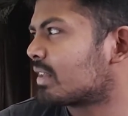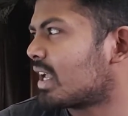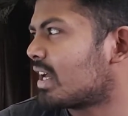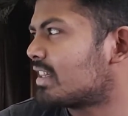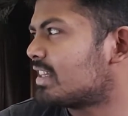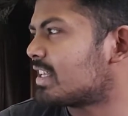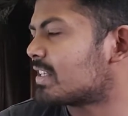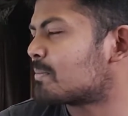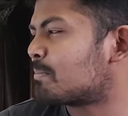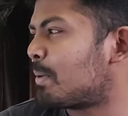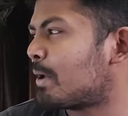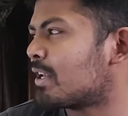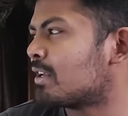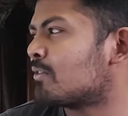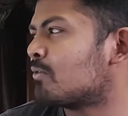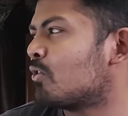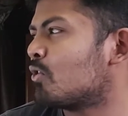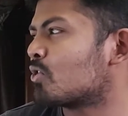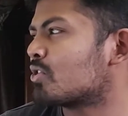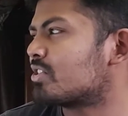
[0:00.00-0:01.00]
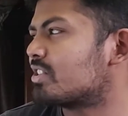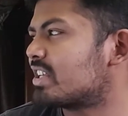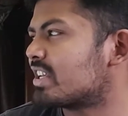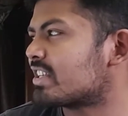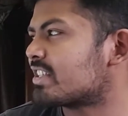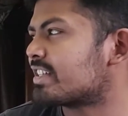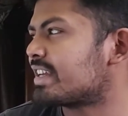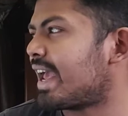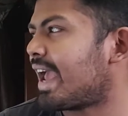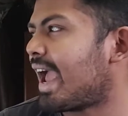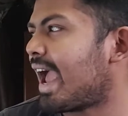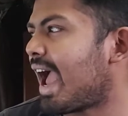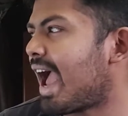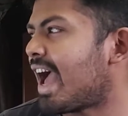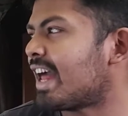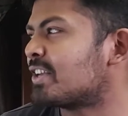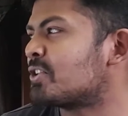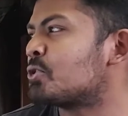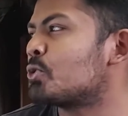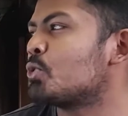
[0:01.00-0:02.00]
The spell was just a
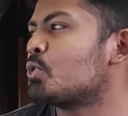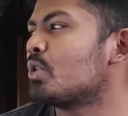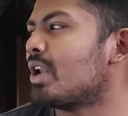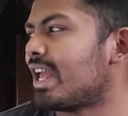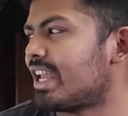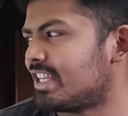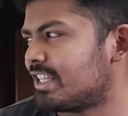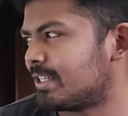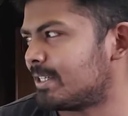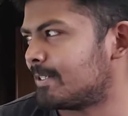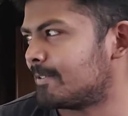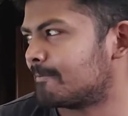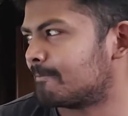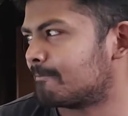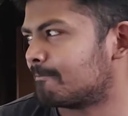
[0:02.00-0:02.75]
hair too late.